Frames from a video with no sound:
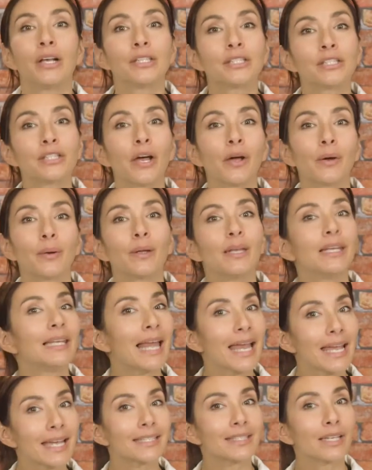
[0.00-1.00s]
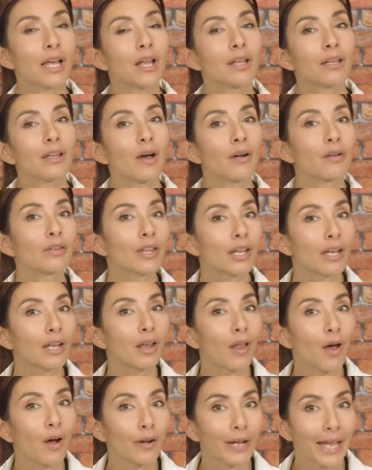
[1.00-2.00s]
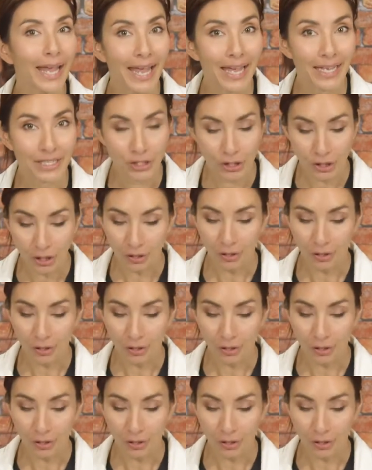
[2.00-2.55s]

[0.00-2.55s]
So lay it along the long edge